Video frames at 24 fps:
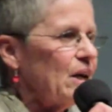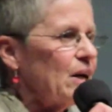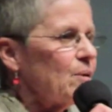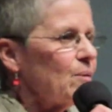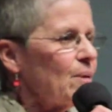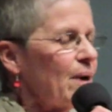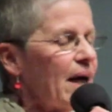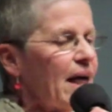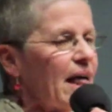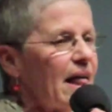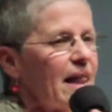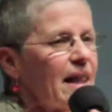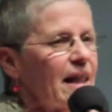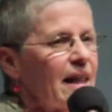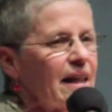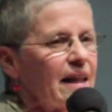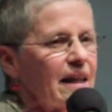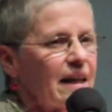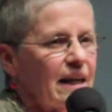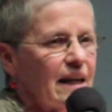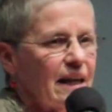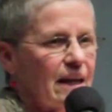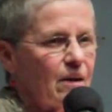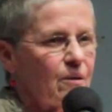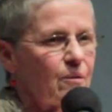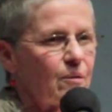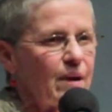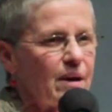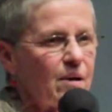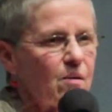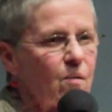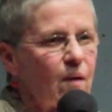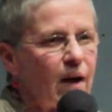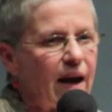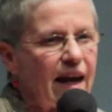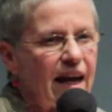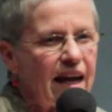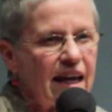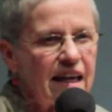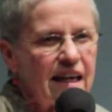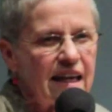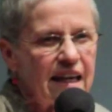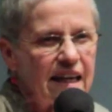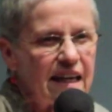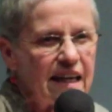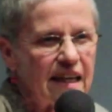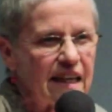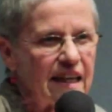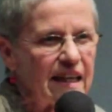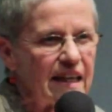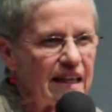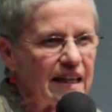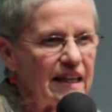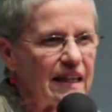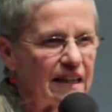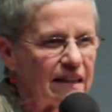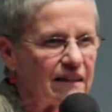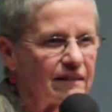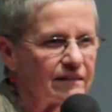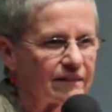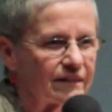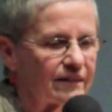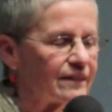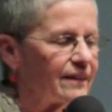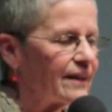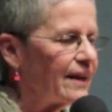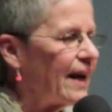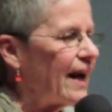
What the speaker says: Well, we waited,